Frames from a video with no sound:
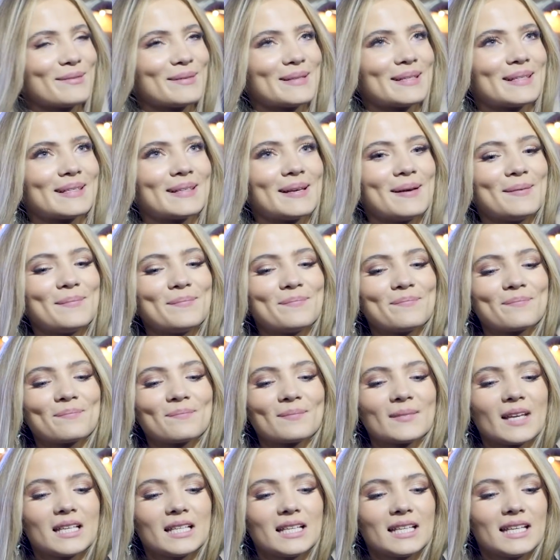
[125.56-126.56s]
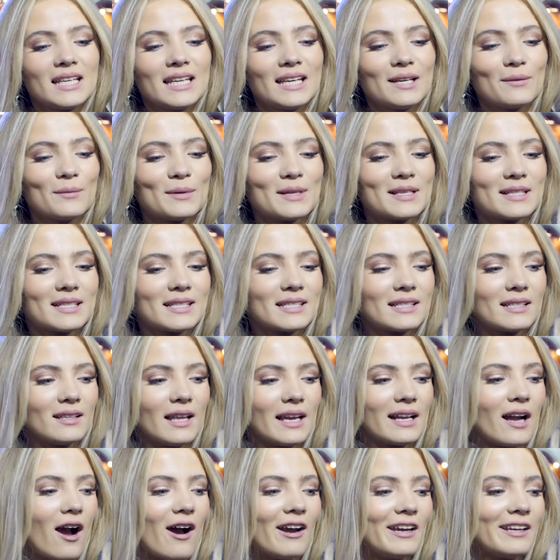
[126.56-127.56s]
was
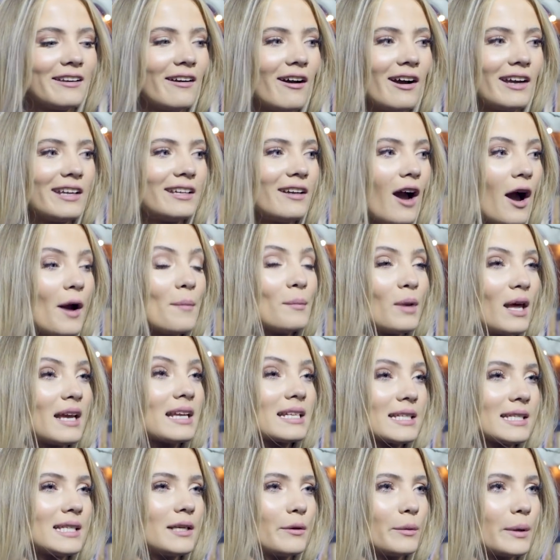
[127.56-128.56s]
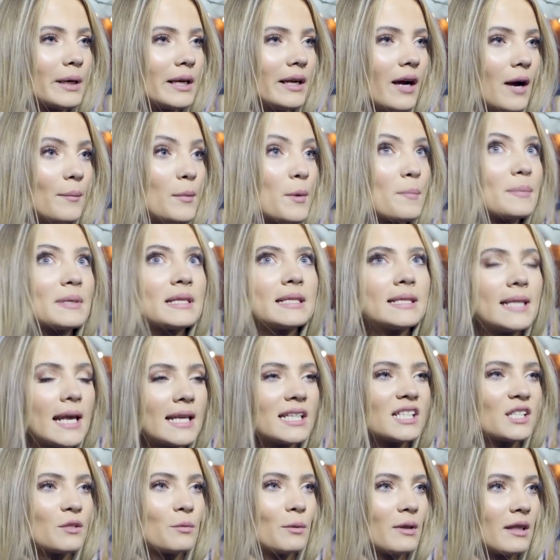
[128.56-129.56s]
like I'm like Ciri. I'm
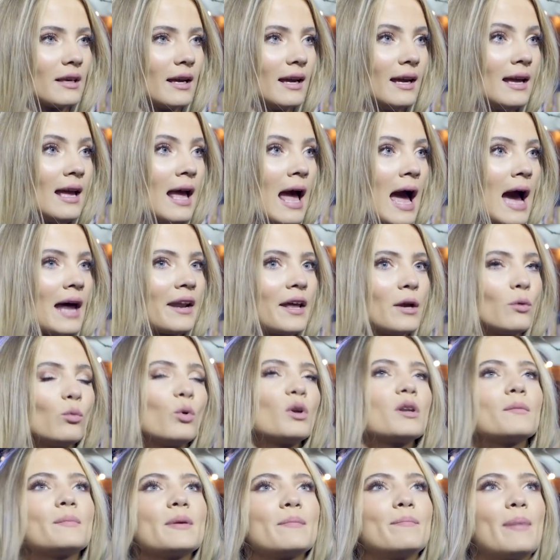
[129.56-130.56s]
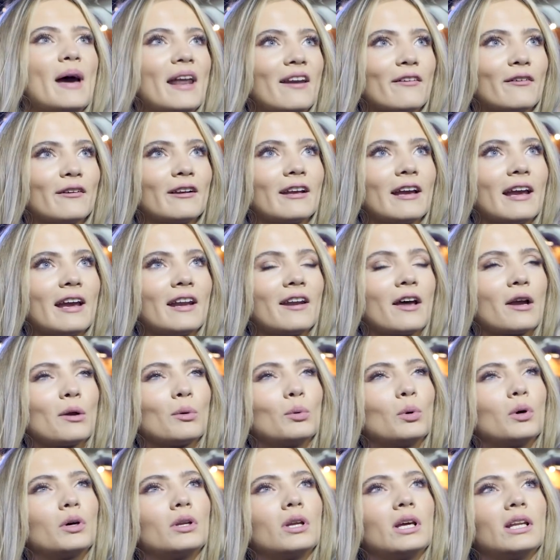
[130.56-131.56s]
obsessed with it, and I want to be better at it, and I
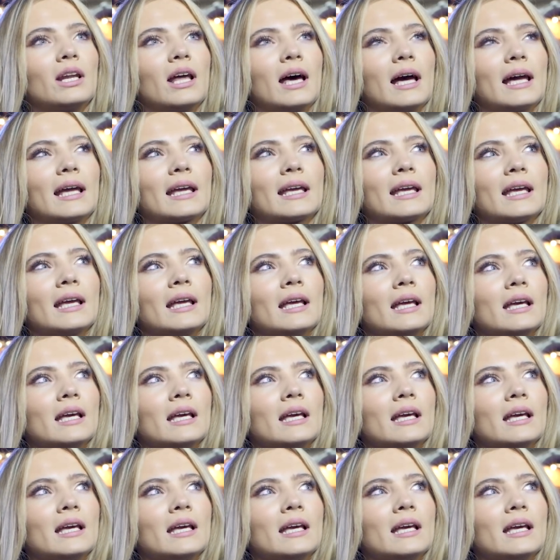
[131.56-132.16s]
want to like